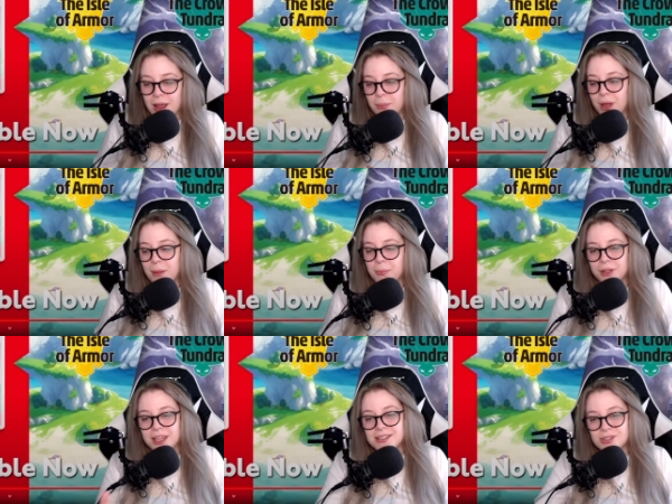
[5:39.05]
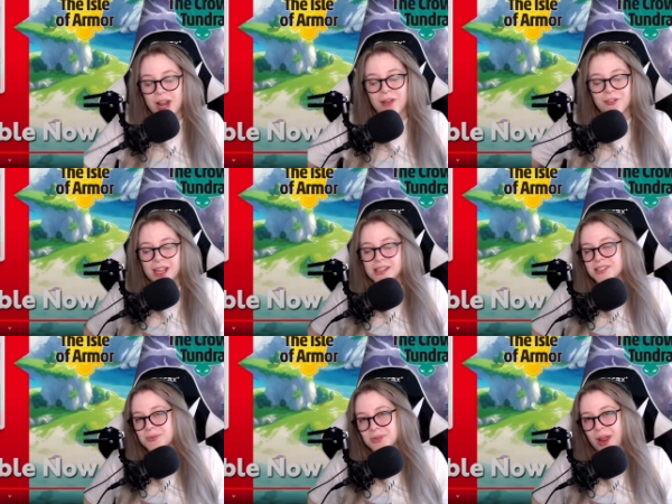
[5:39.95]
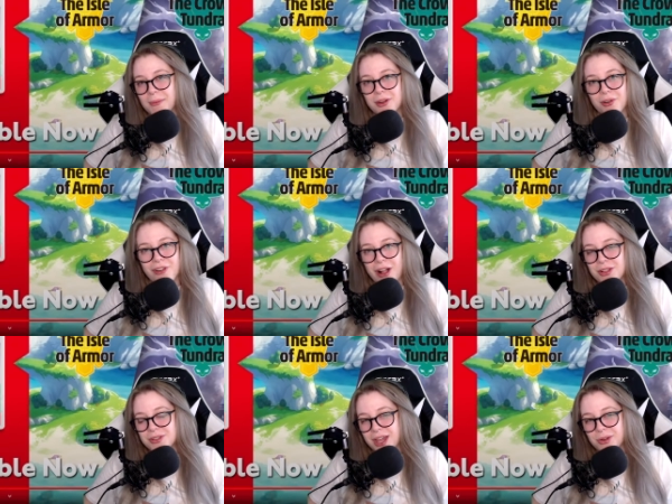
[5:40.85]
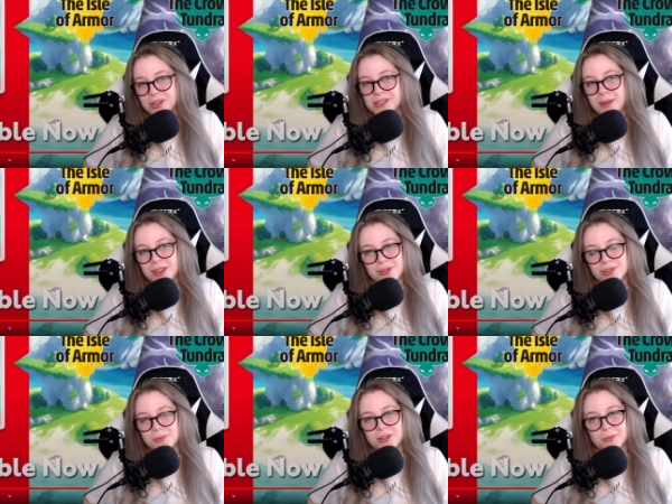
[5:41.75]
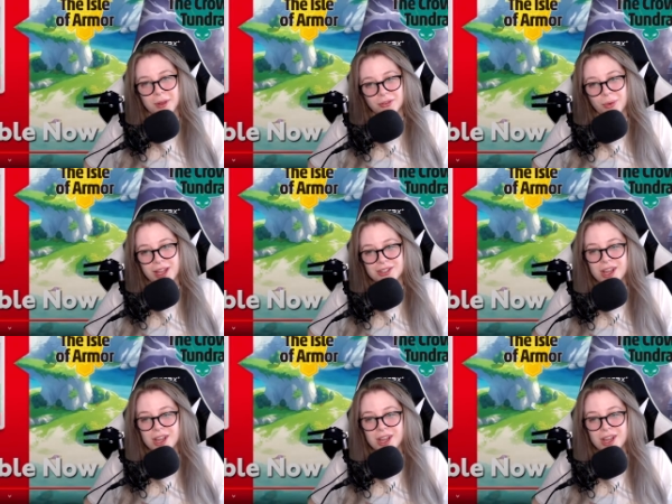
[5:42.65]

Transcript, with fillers: But please do not forget to subscribe and or follow, not only to my YouTube, but to my Twitch.